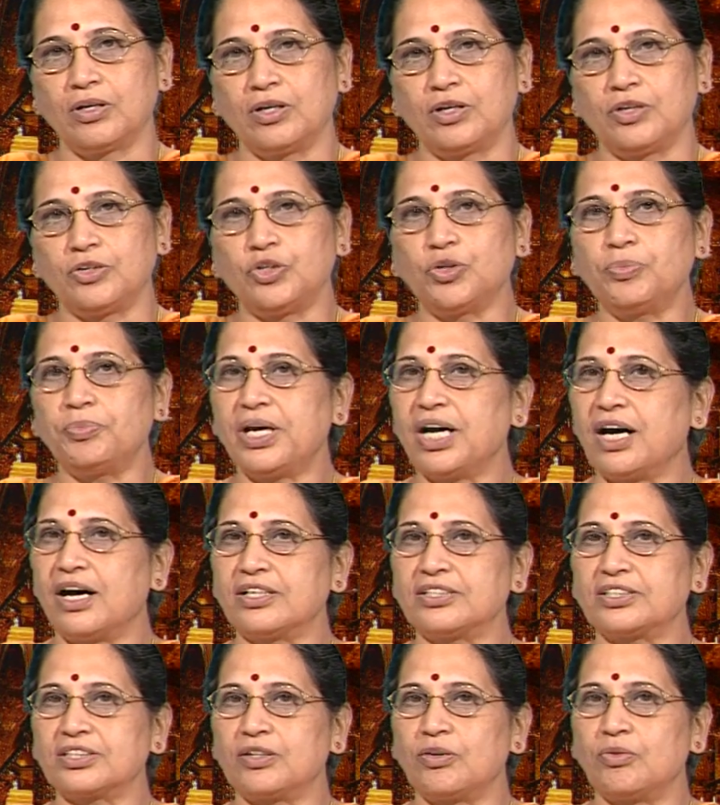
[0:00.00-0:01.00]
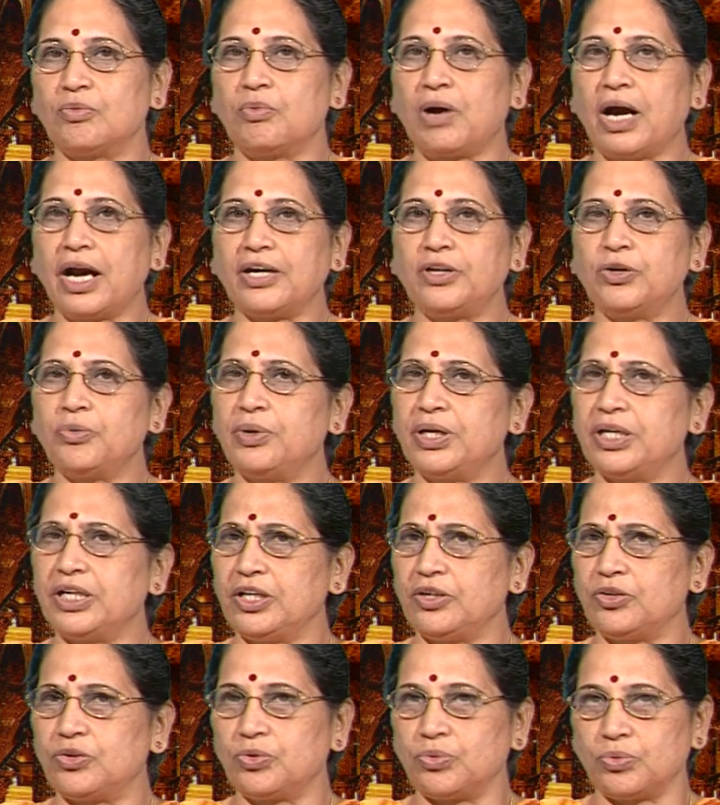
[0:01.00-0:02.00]
You may ask, why do we
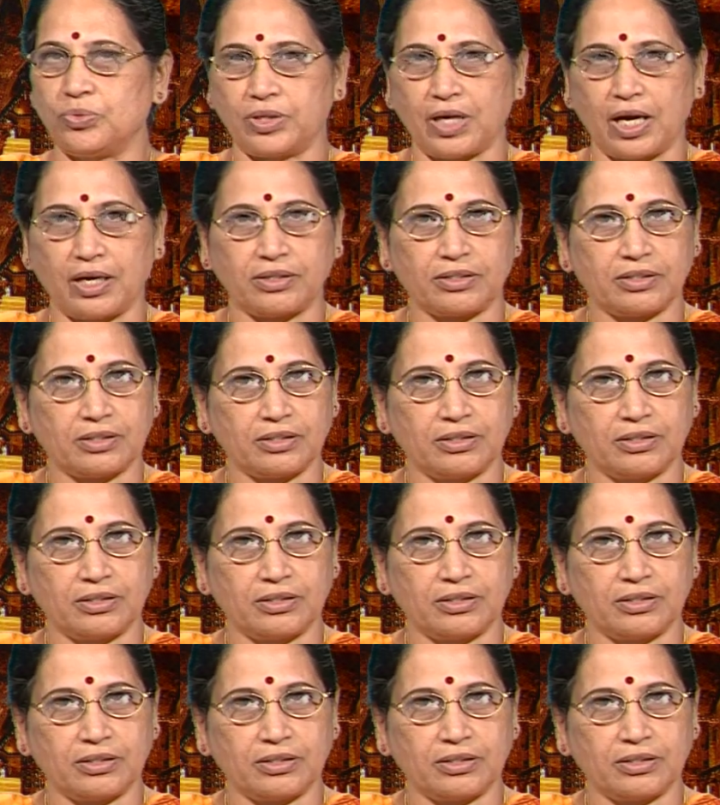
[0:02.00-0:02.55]
need to do that?